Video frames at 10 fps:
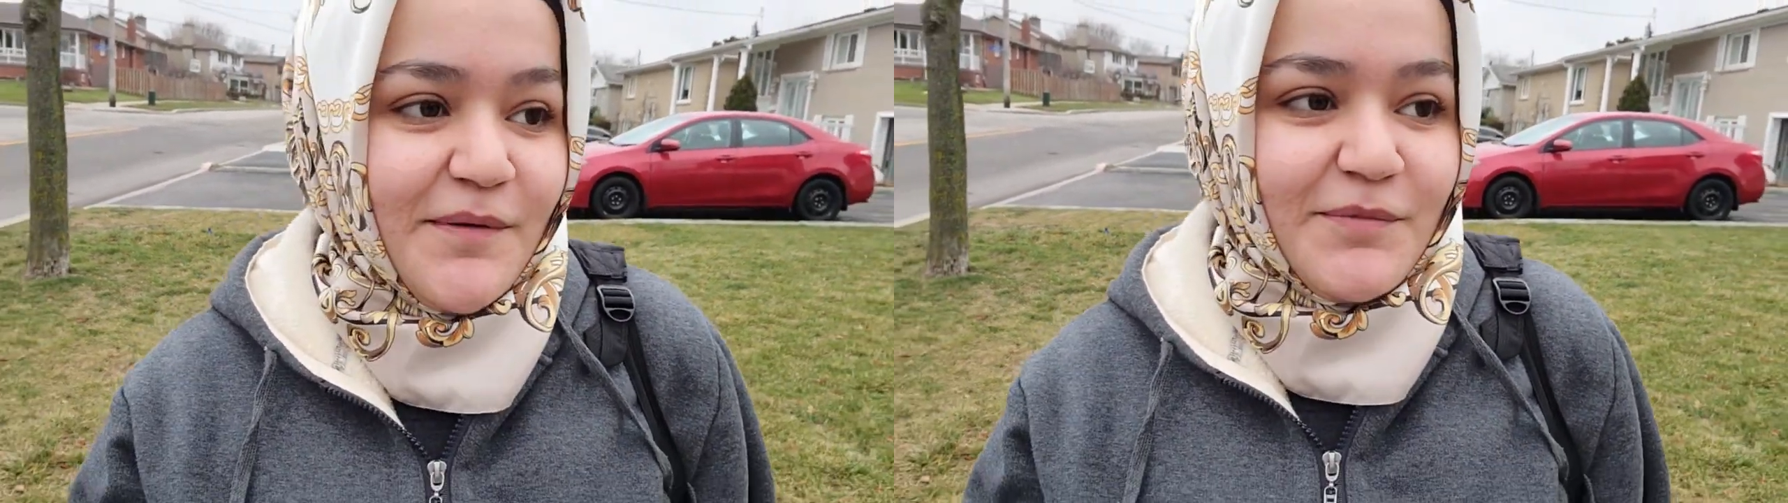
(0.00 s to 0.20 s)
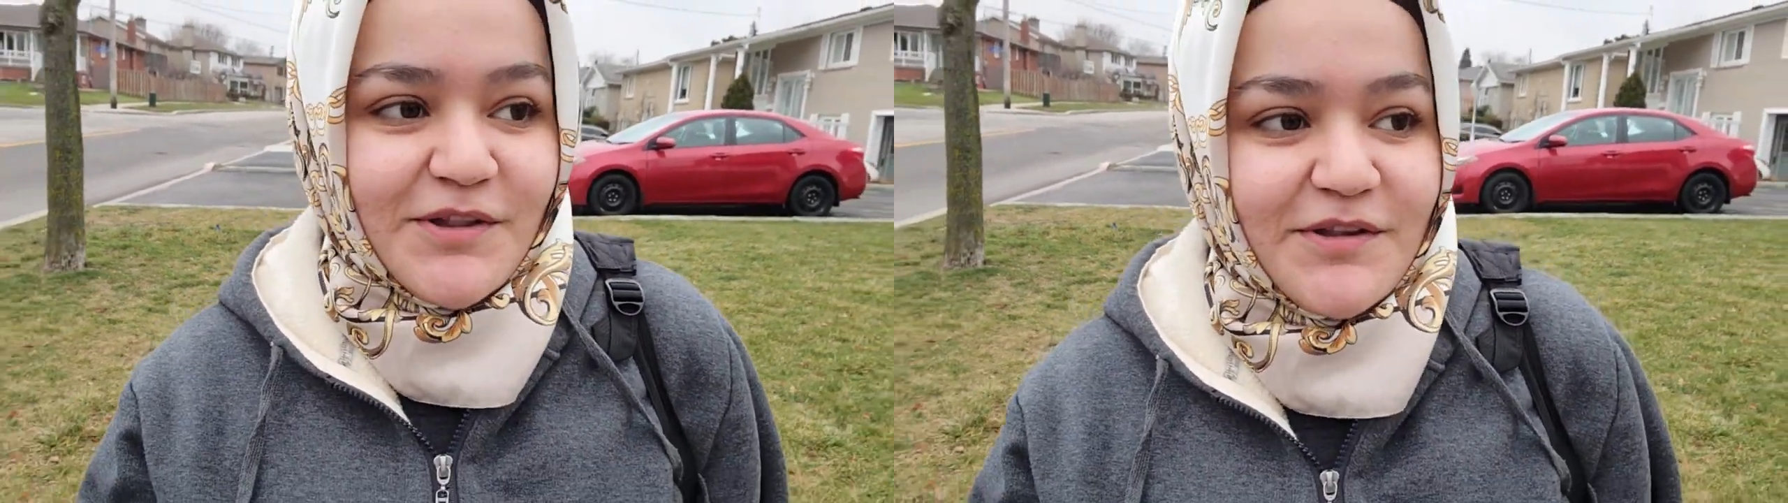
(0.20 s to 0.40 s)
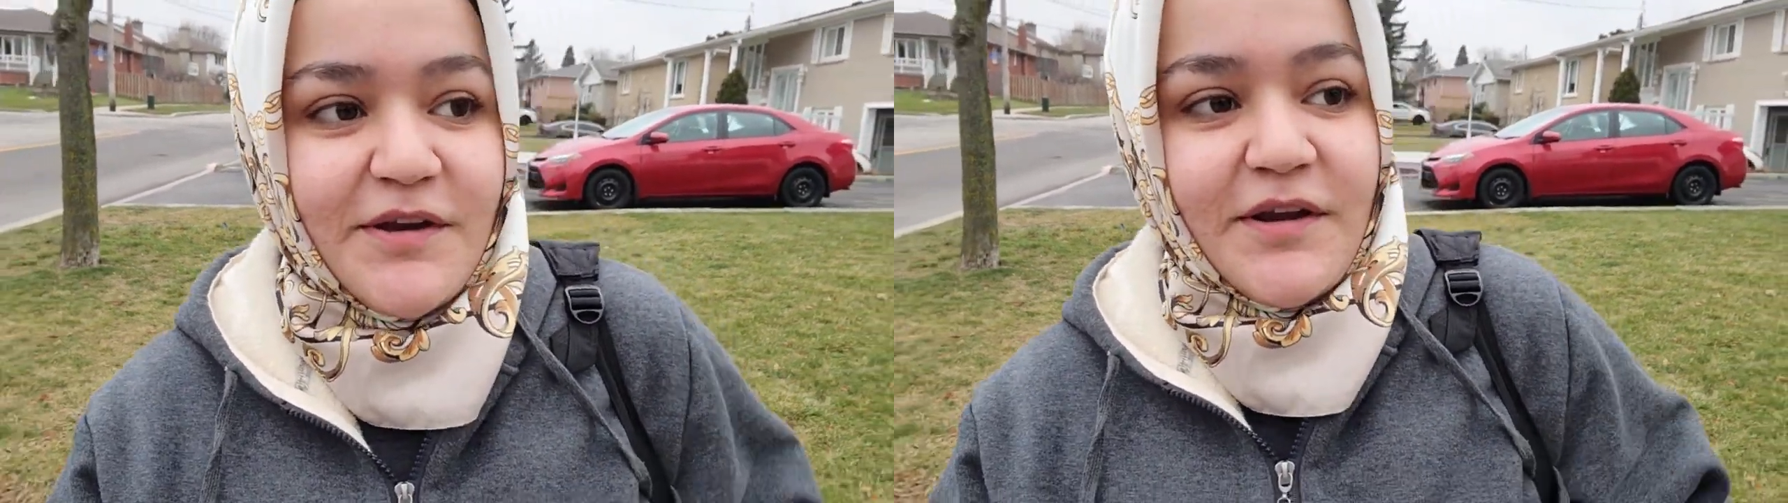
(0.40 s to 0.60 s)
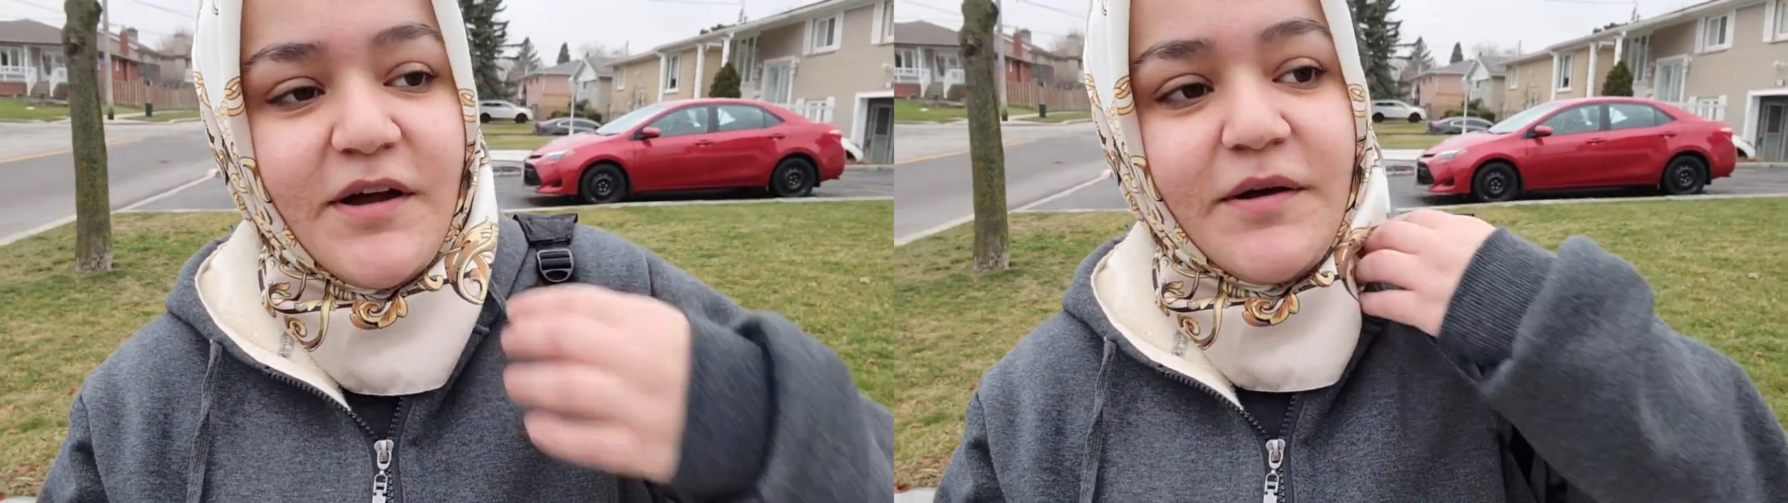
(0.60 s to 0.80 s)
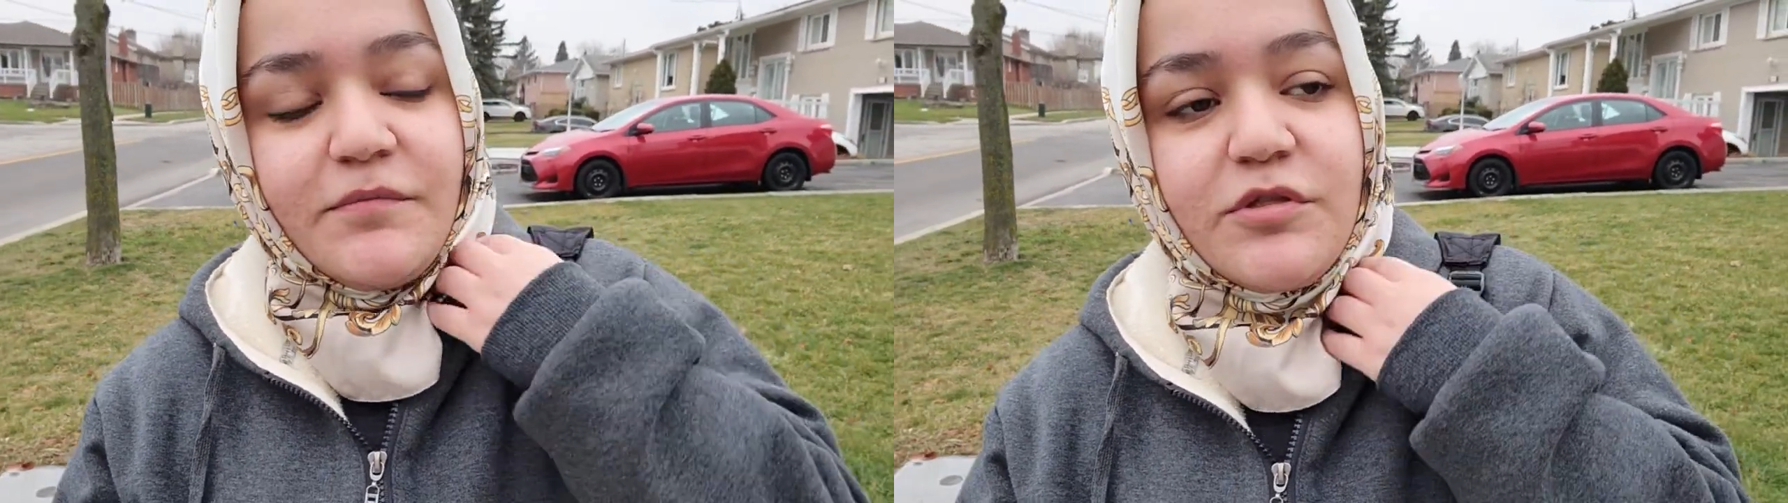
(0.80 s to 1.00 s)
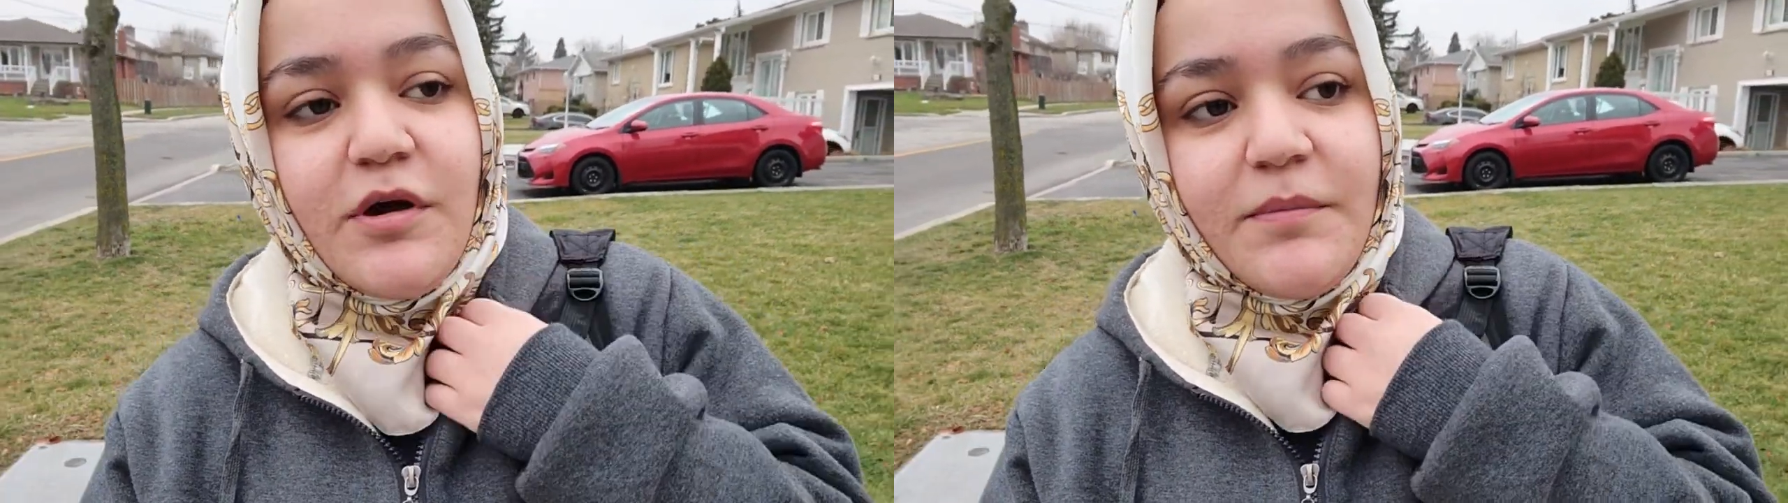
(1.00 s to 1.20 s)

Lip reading: I'm not done. So